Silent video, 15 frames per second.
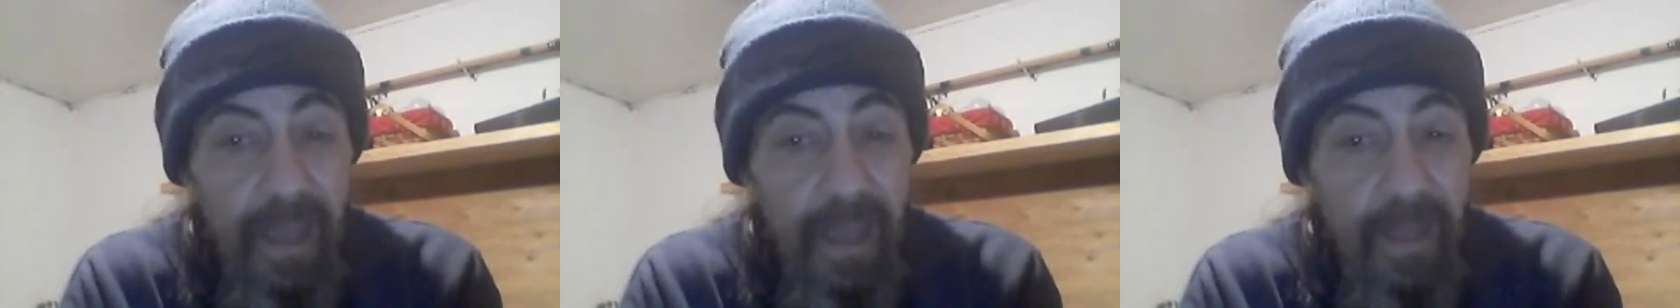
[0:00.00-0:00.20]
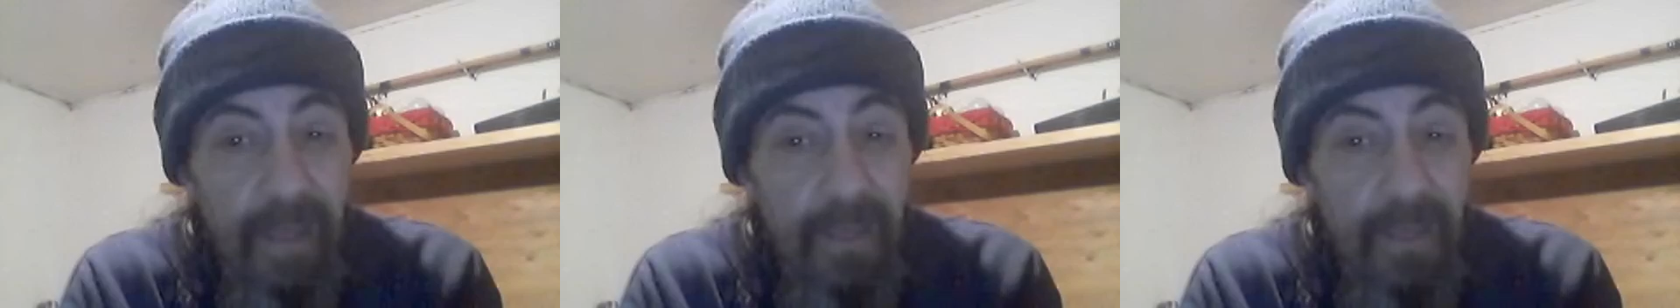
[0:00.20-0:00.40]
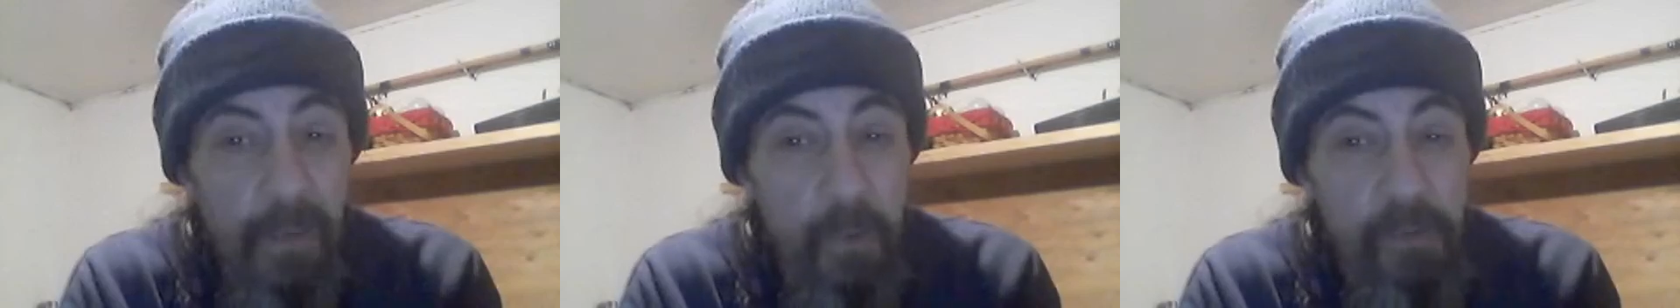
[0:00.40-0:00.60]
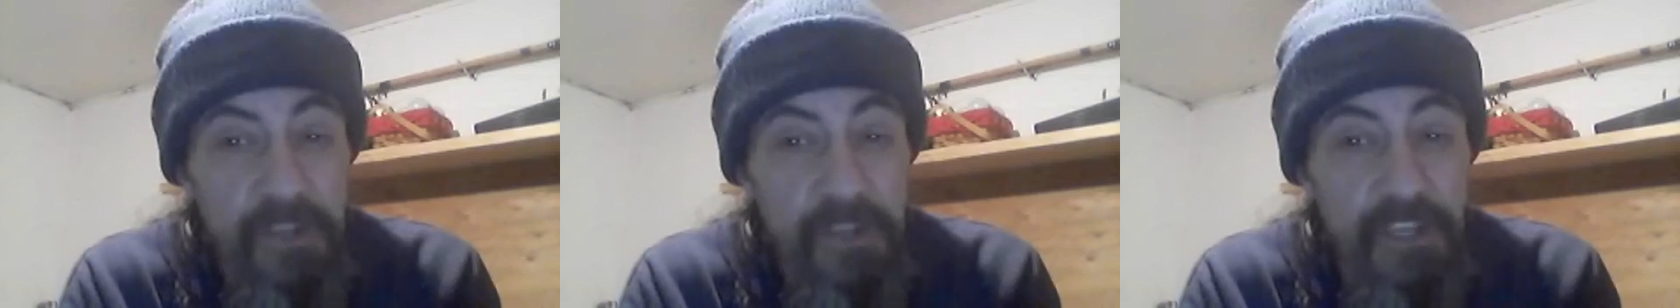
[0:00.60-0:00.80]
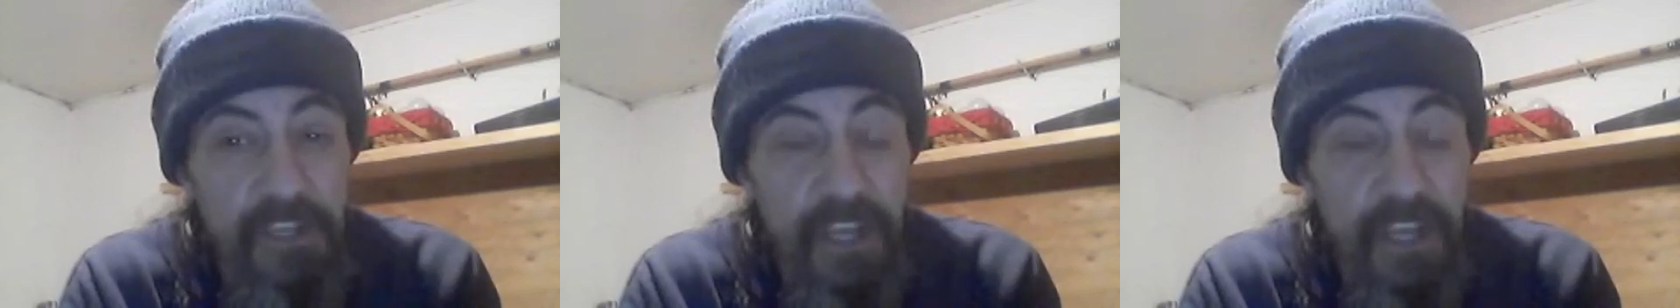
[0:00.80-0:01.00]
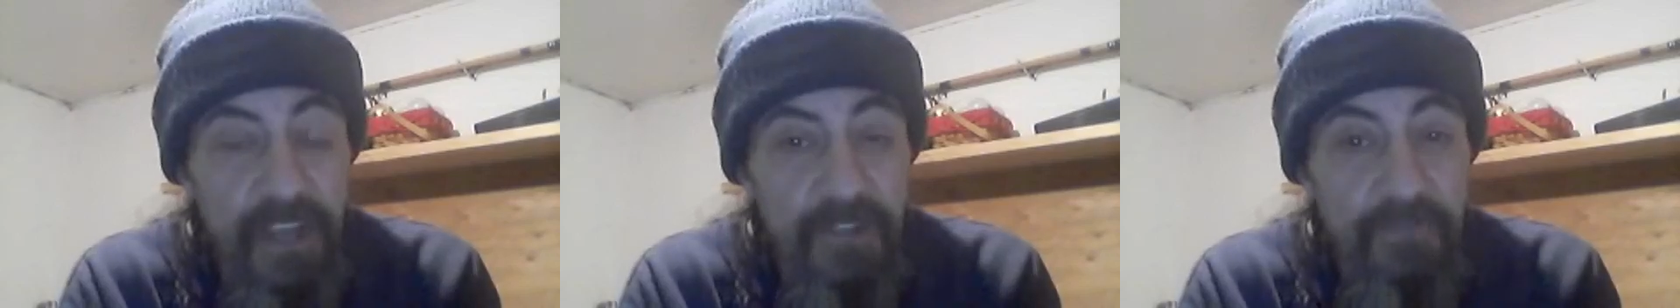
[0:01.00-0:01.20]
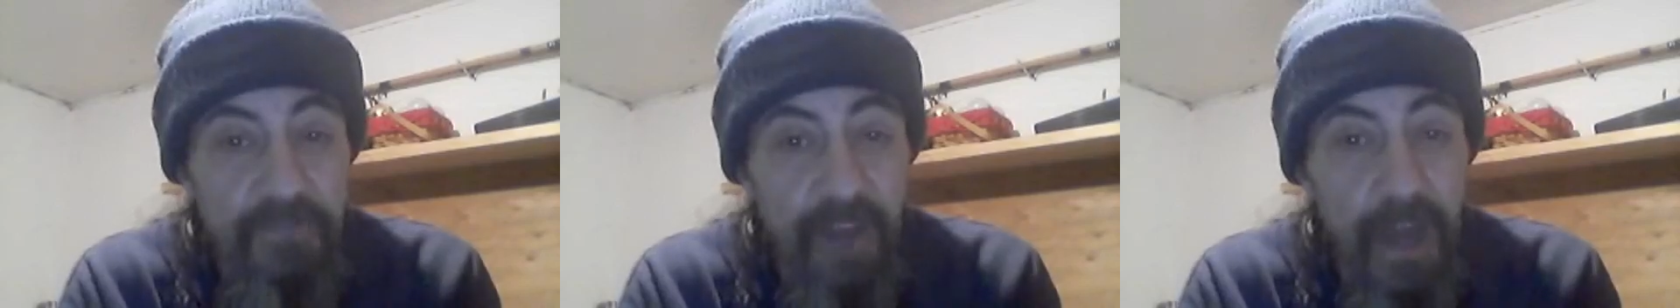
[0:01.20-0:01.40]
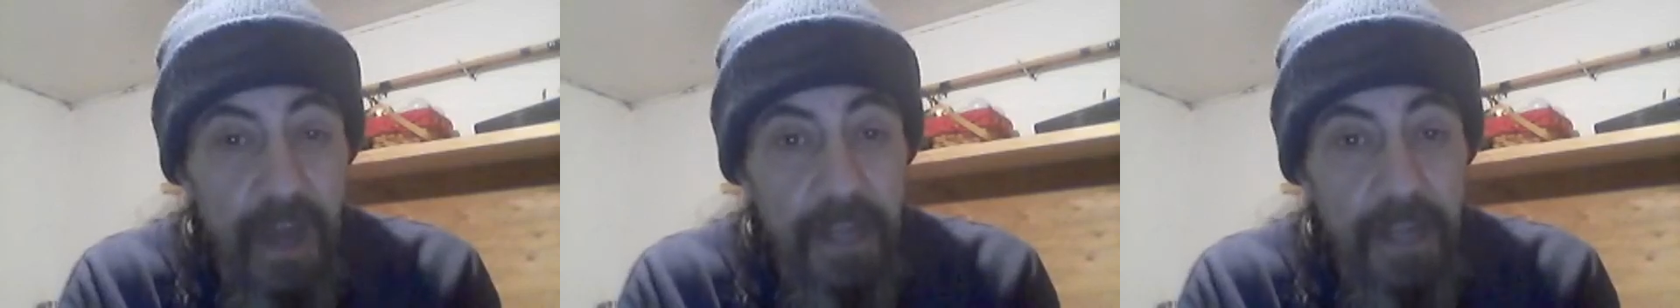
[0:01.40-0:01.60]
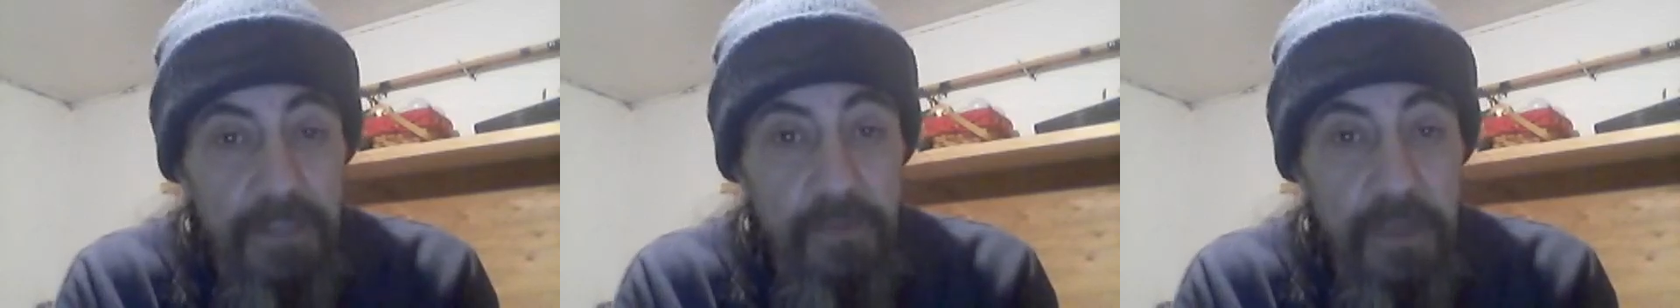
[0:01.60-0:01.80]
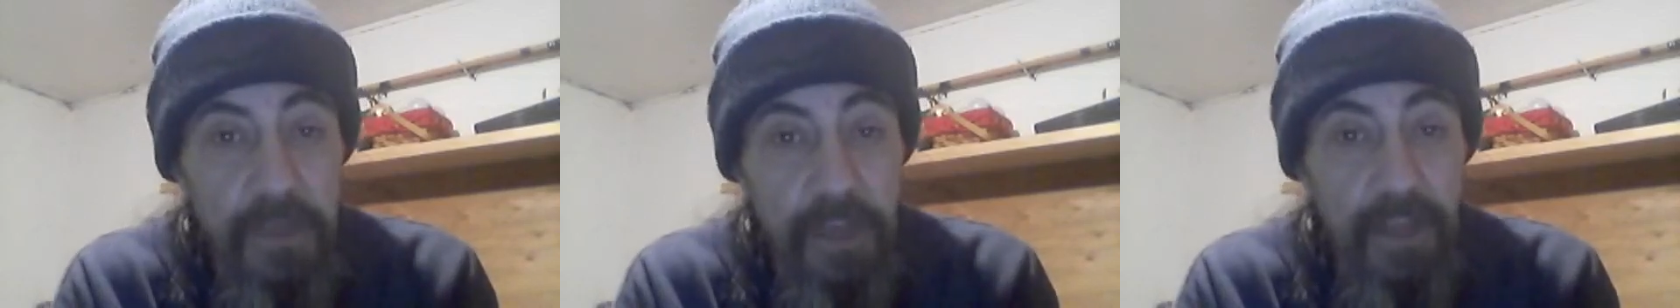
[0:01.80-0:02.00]
And then when we see it in phonics,
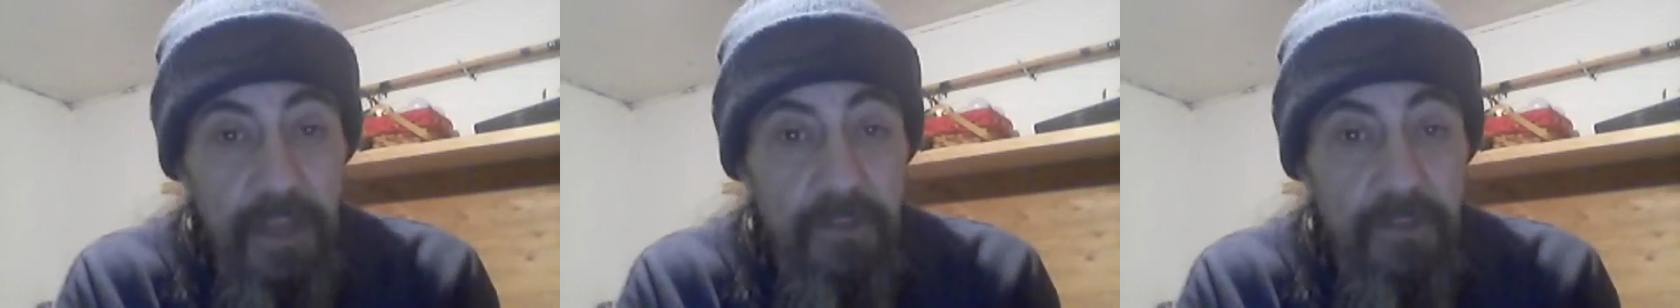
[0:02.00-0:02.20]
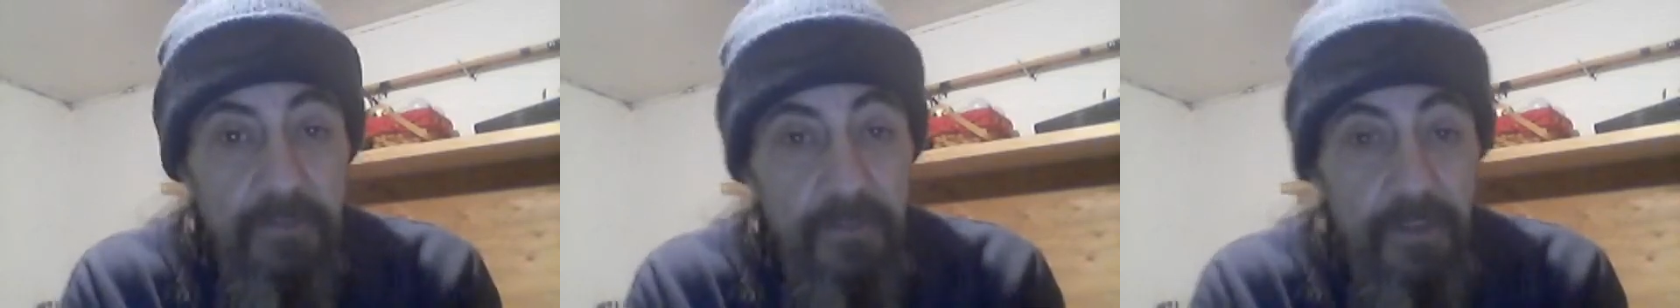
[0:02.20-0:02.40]
we think of,